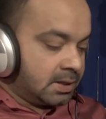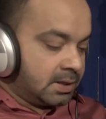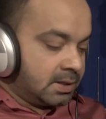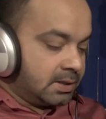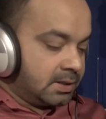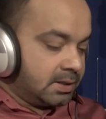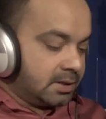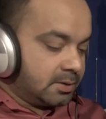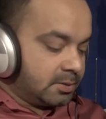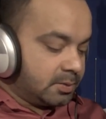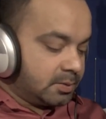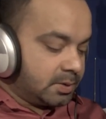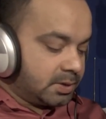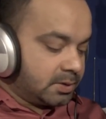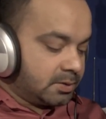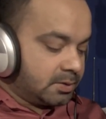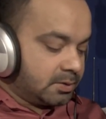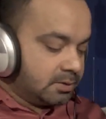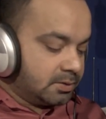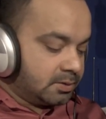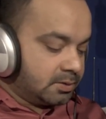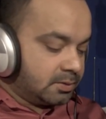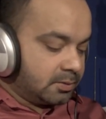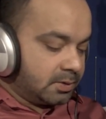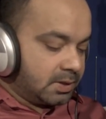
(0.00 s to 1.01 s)
Here we
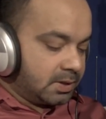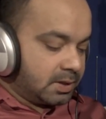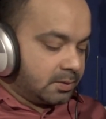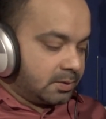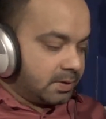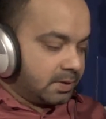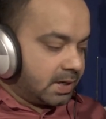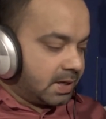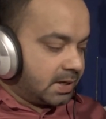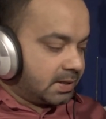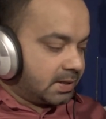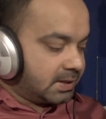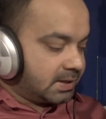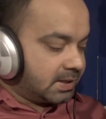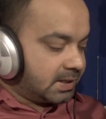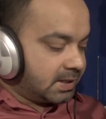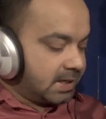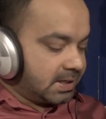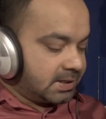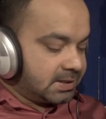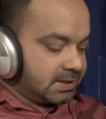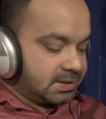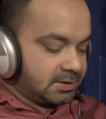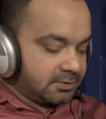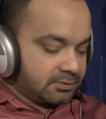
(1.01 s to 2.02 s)
go. We had a
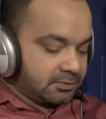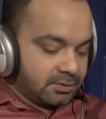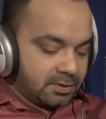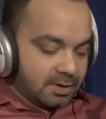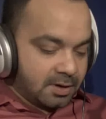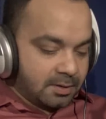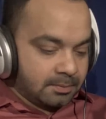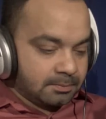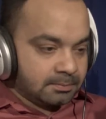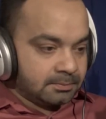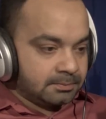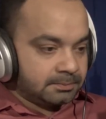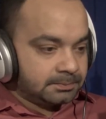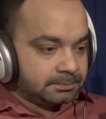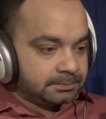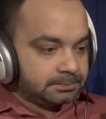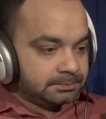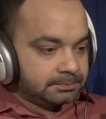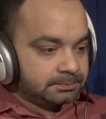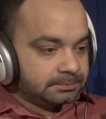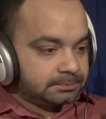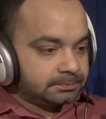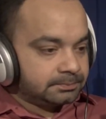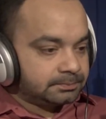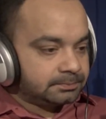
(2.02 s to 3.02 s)
Kate from
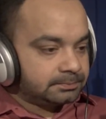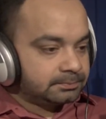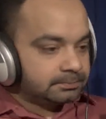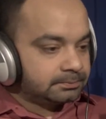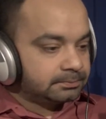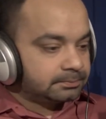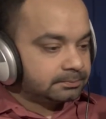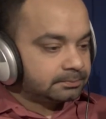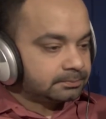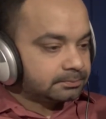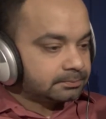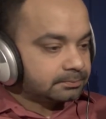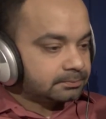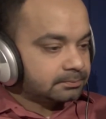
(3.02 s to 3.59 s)
the